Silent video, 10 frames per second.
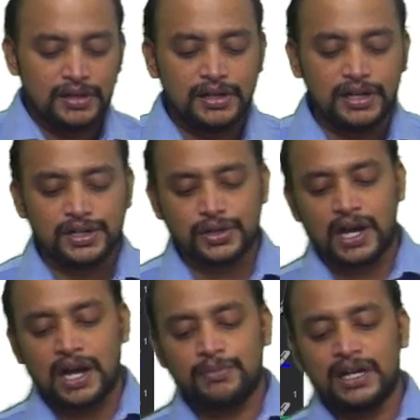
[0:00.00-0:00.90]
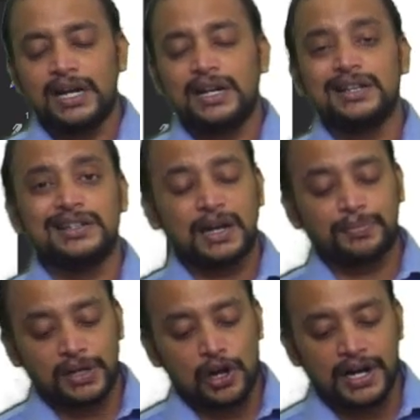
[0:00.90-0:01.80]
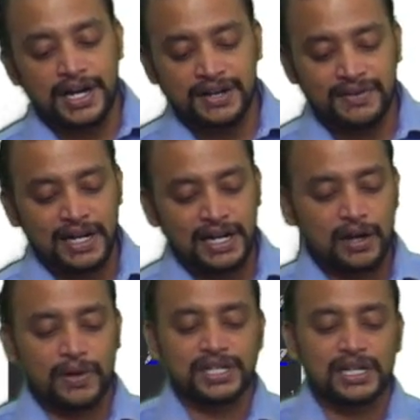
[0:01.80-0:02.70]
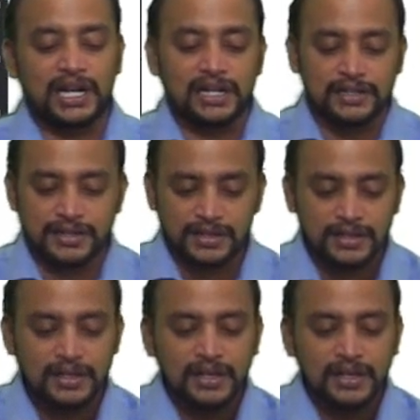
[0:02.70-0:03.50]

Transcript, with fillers: It should come in ITC chapter. Already we did a question like this.